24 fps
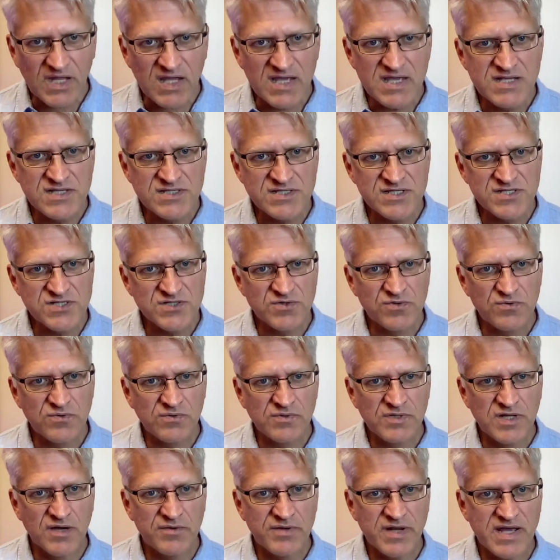is the
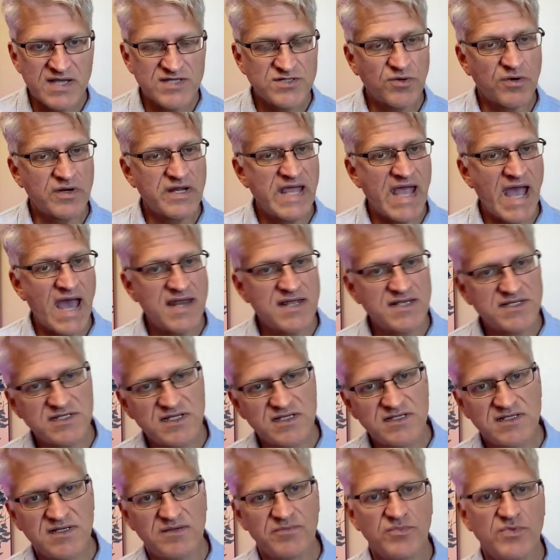school known as
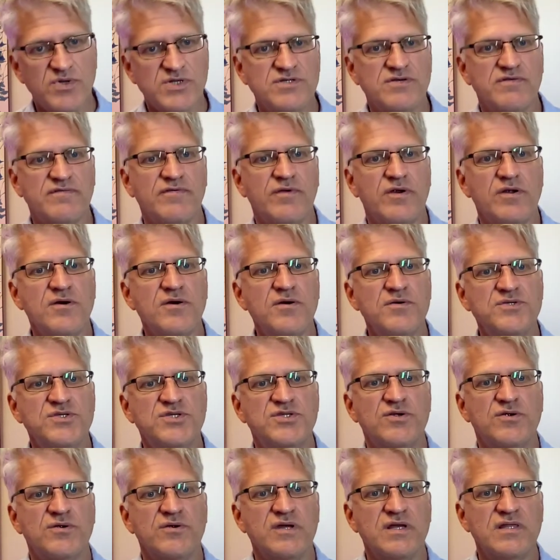organicism, which arose
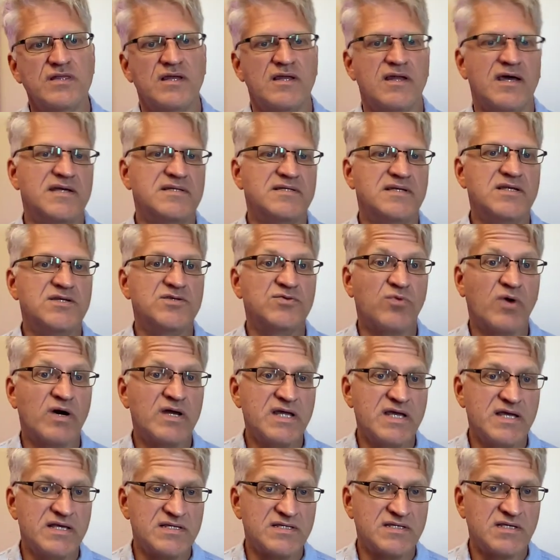during the
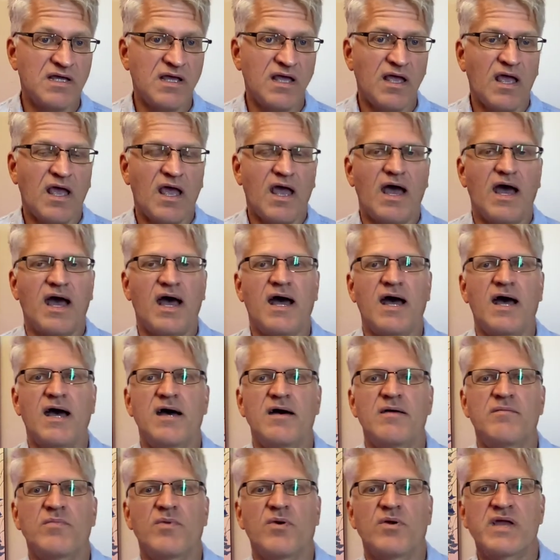1920s.
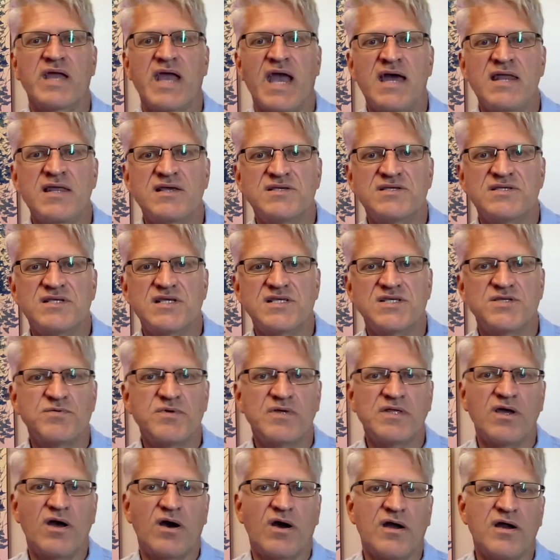Organicists
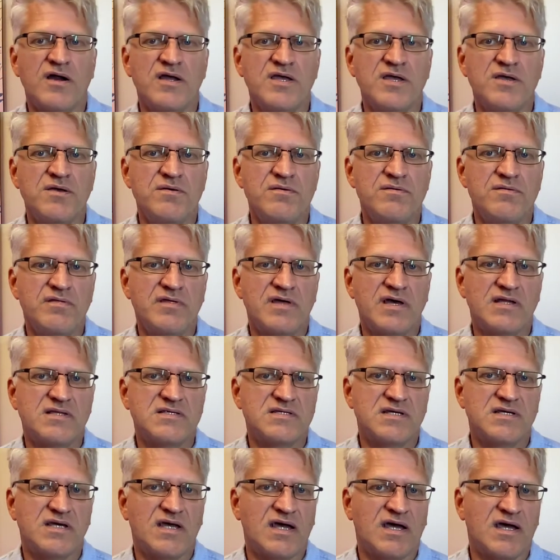really argue
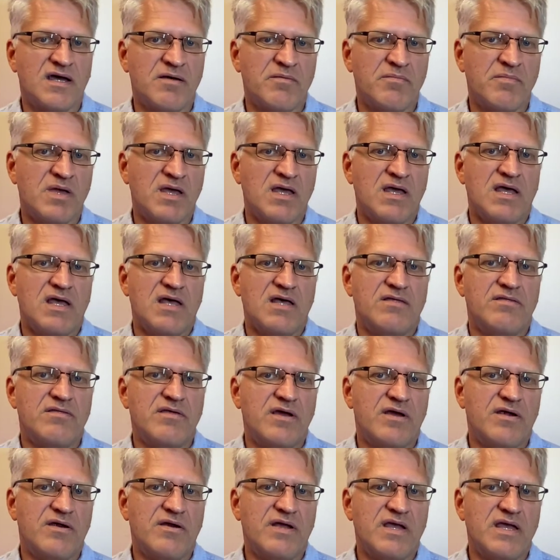that
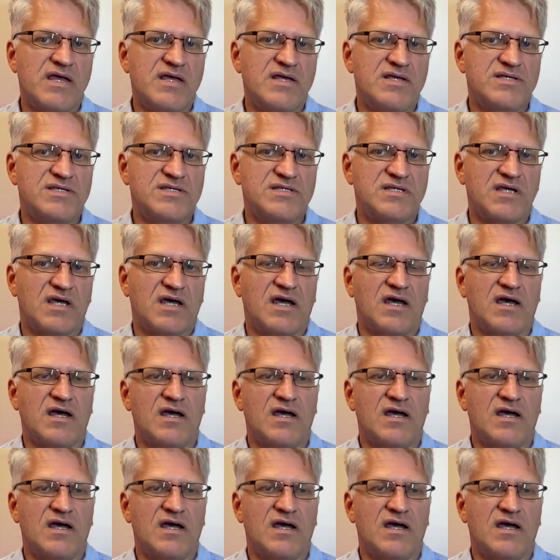there is